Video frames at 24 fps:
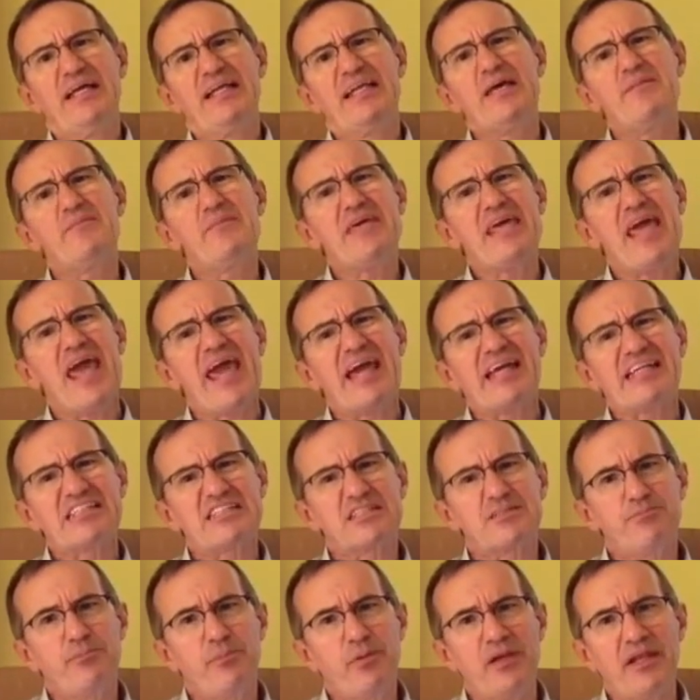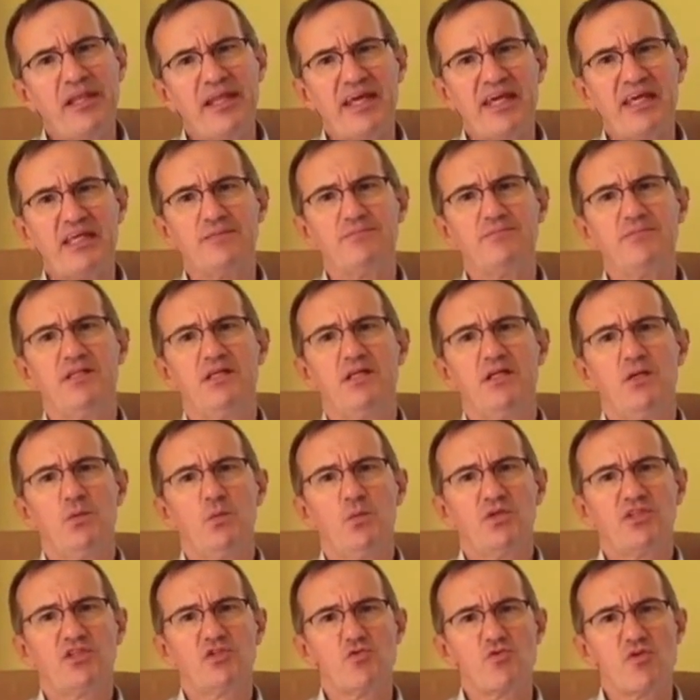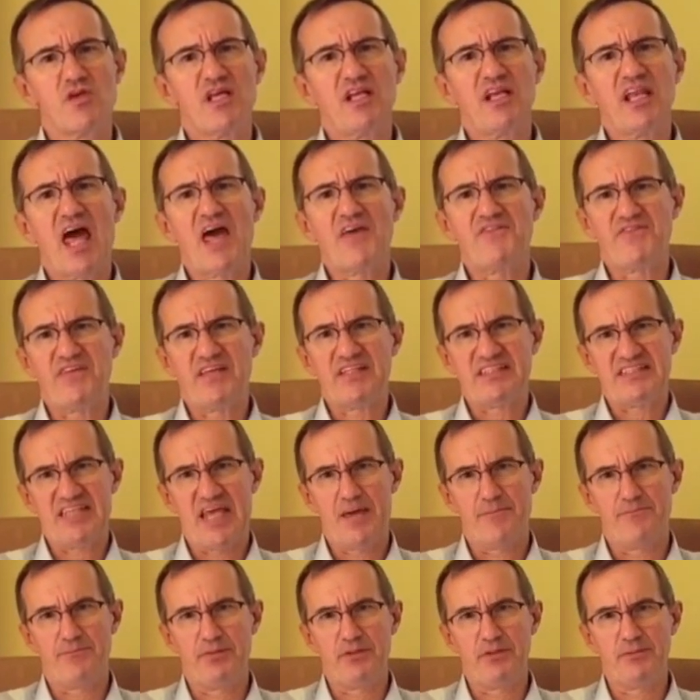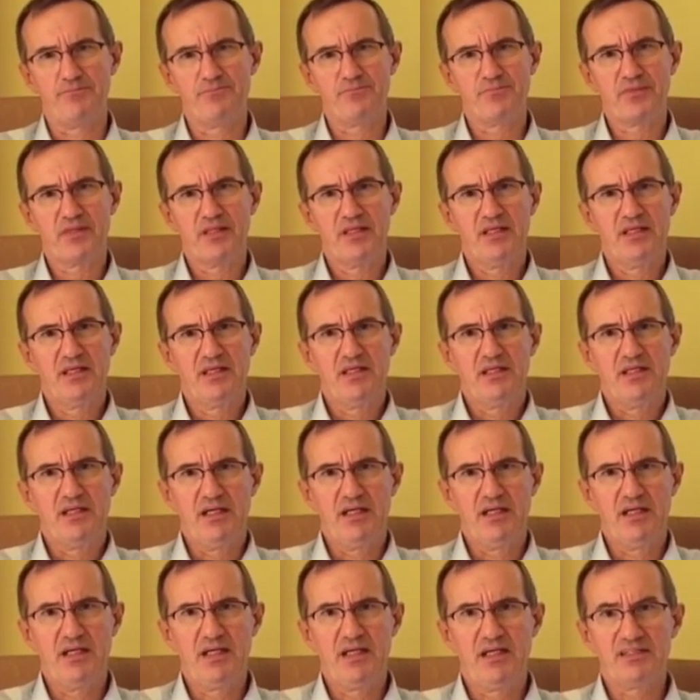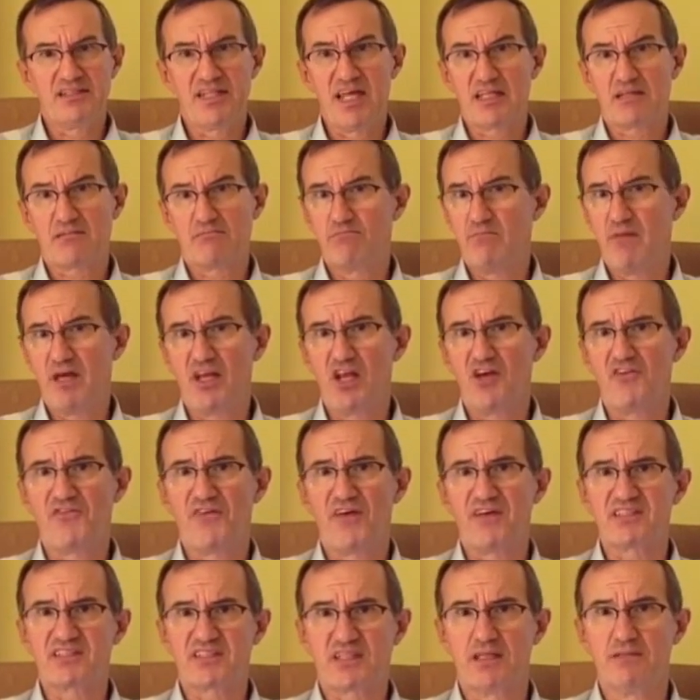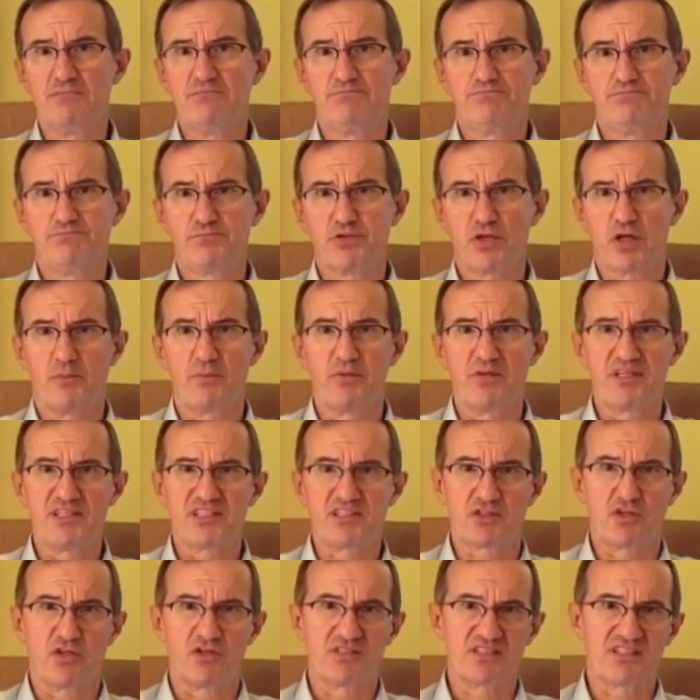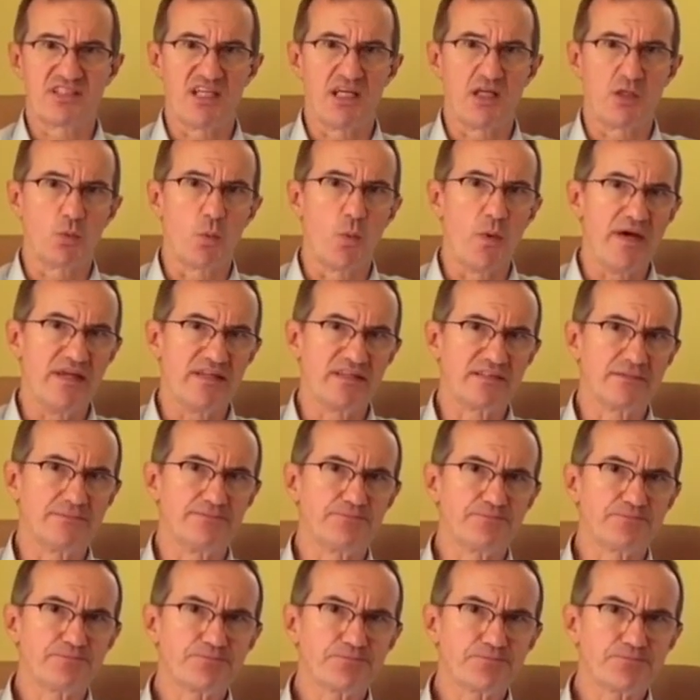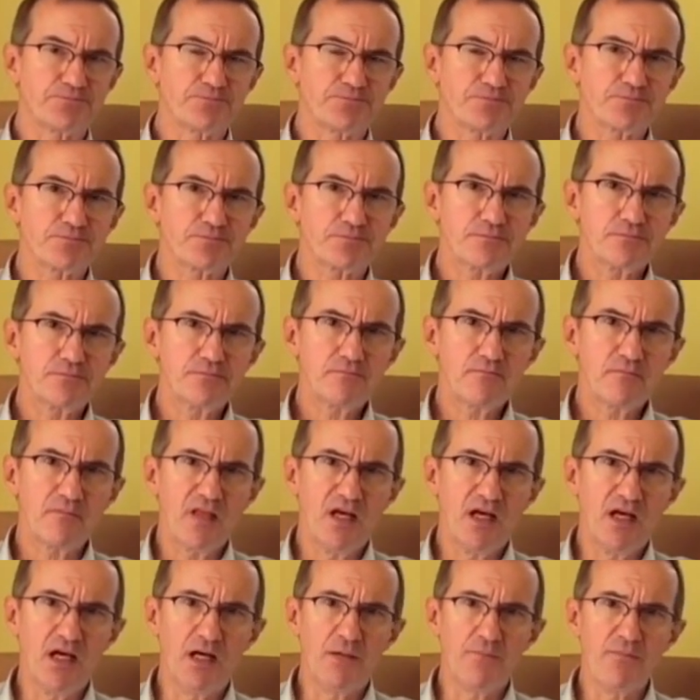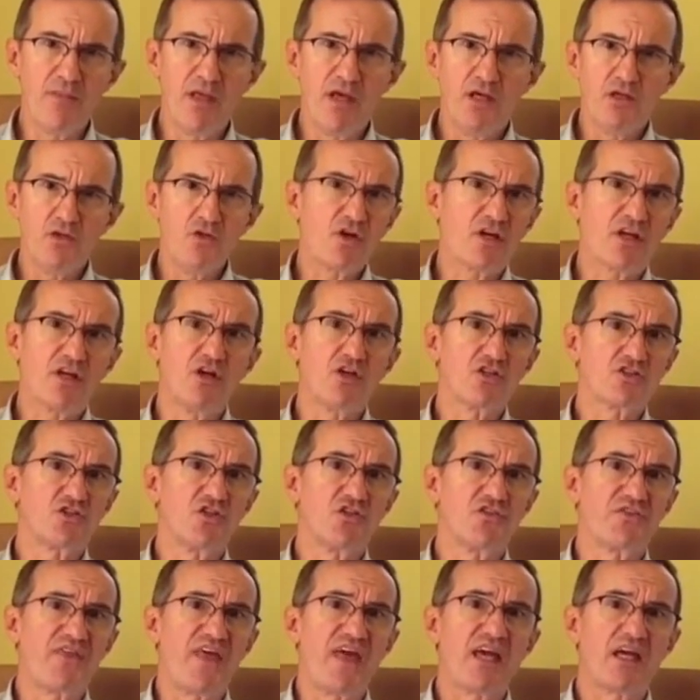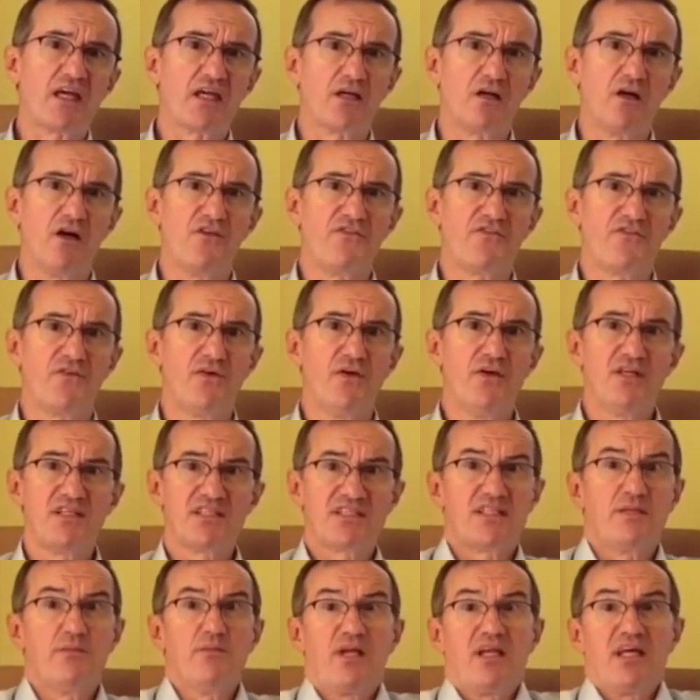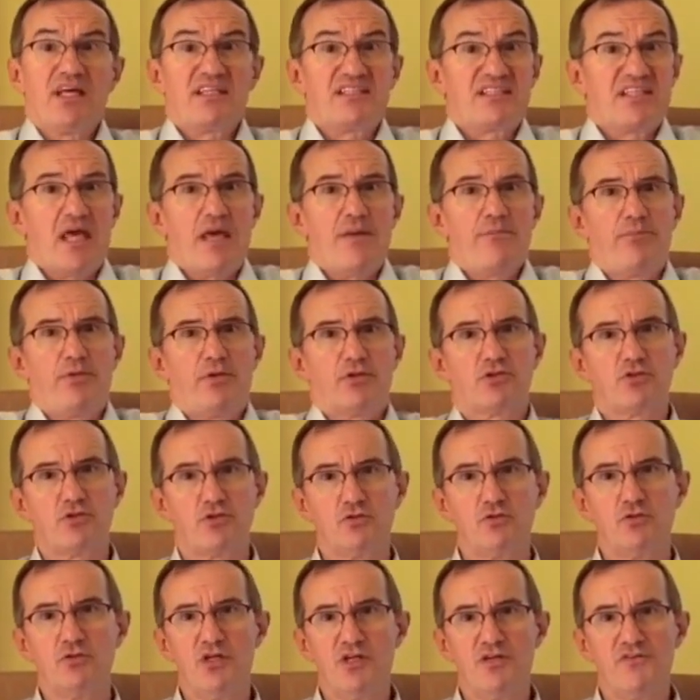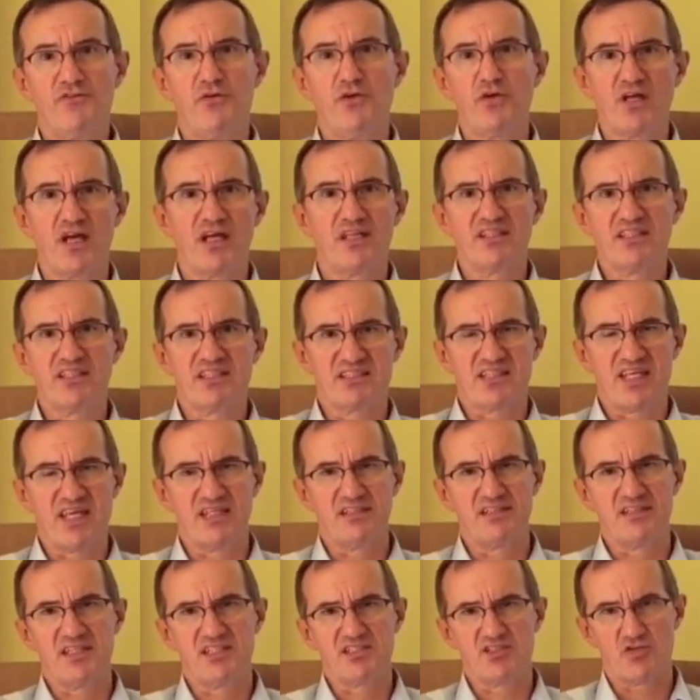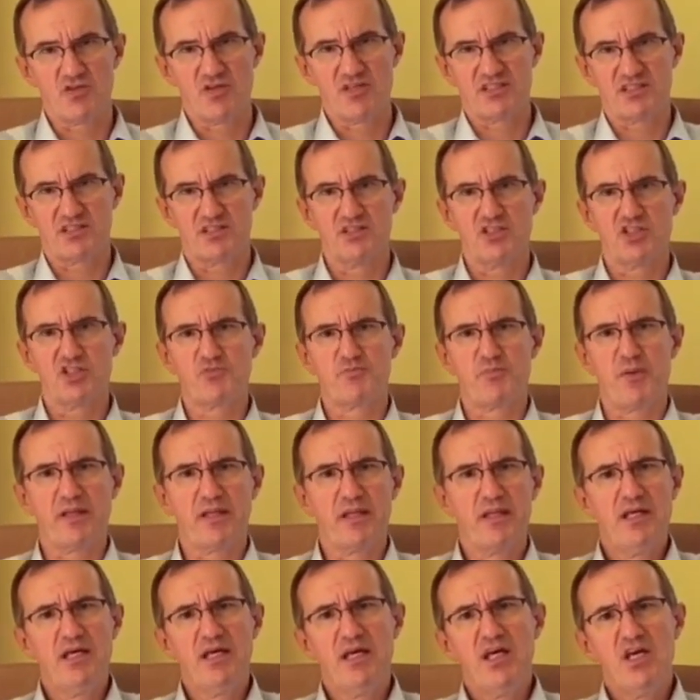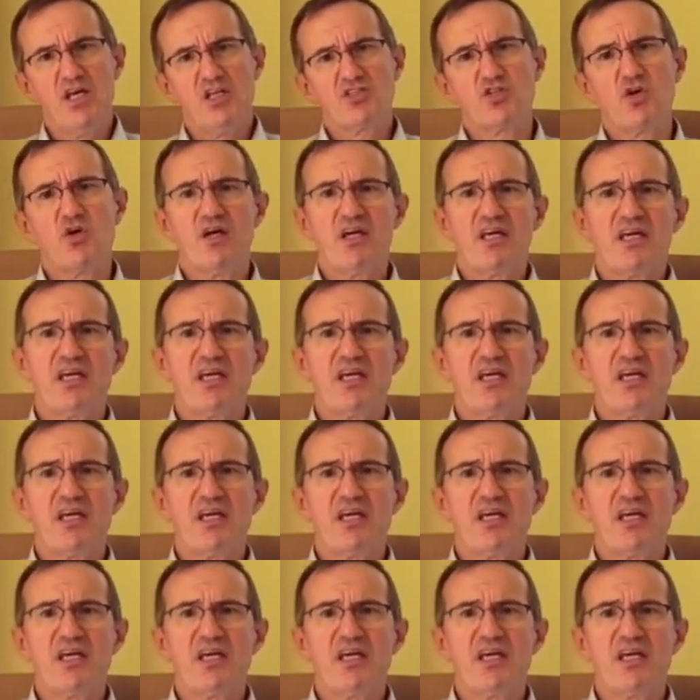let me explain with a real-life example that many of us can probably associate with. You can also think of similar example to fully understand this research. But so